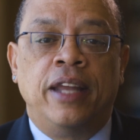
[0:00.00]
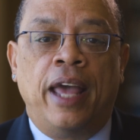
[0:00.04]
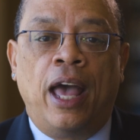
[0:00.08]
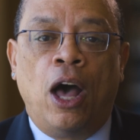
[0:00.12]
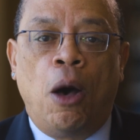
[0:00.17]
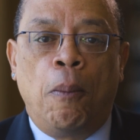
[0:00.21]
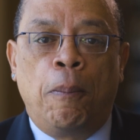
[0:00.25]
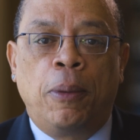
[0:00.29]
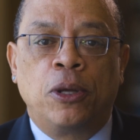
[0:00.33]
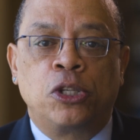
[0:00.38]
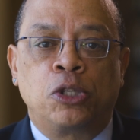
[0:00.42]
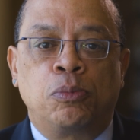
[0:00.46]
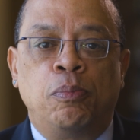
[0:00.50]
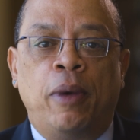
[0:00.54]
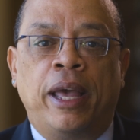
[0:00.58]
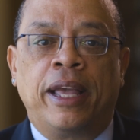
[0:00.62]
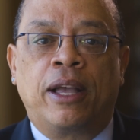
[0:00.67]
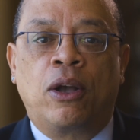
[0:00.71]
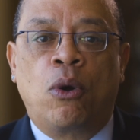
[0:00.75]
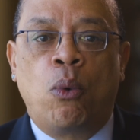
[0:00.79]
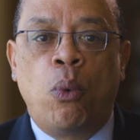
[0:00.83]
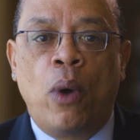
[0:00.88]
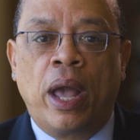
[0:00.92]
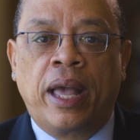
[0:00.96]
to help us
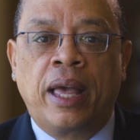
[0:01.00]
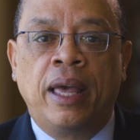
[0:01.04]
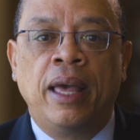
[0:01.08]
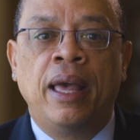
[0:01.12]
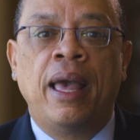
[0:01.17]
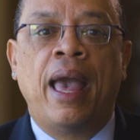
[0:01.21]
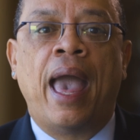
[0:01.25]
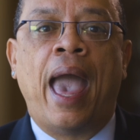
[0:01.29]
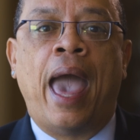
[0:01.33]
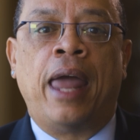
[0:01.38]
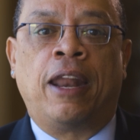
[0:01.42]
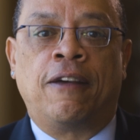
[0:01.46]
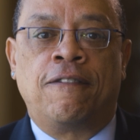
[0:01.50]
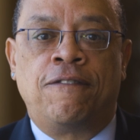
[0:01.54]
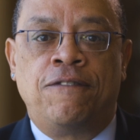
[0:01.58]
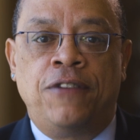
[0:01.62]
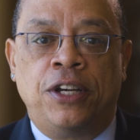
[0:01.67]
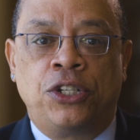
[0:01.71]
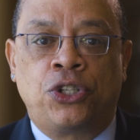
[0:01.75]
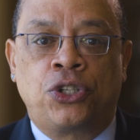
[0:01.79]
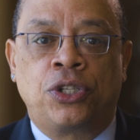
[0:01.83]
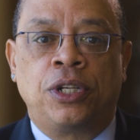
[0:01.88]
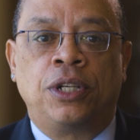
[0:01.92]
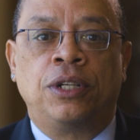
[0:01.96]
make quick and
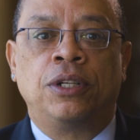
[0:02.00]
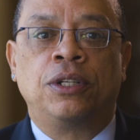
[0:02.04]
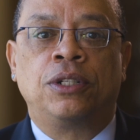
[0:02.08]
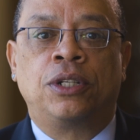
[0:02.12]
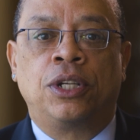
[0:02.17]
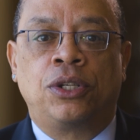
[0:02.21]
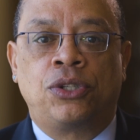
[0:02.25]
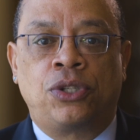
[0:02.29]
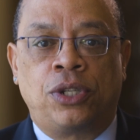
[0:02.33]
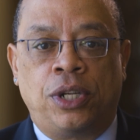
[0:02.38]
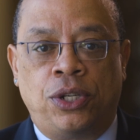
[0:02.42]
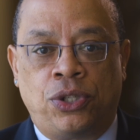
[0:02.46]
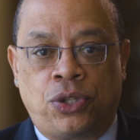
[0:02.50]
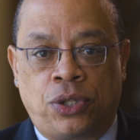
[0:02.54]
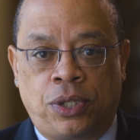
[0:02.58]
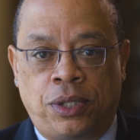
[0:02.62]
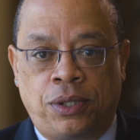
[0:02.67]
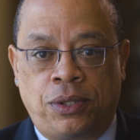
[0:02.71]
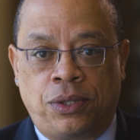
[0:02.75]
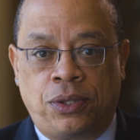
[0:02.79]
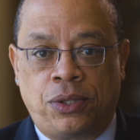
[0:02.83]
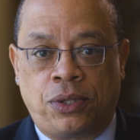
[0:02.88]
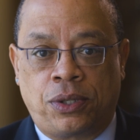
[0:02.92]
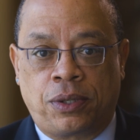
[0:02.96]
efficient
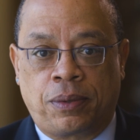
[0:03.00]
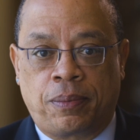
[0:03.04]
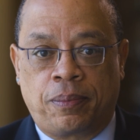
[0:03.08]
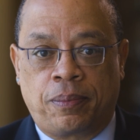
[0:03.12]
decisions.